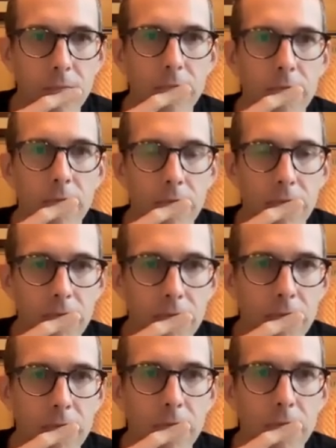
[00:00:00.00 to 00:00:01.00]
and
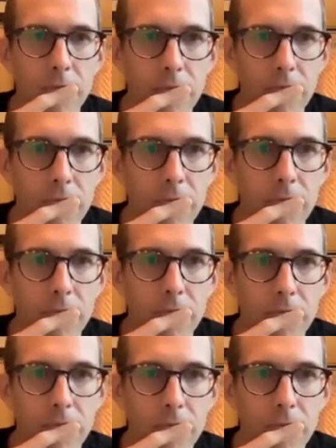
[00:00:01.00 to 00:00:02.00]
that's probably the
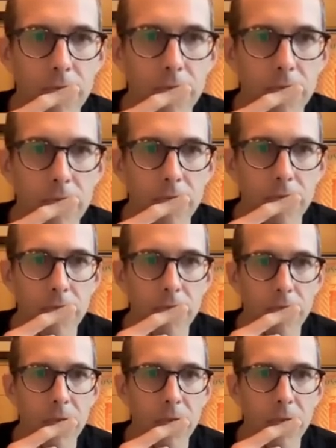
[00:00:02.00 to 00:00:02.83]
biggest goal of the season.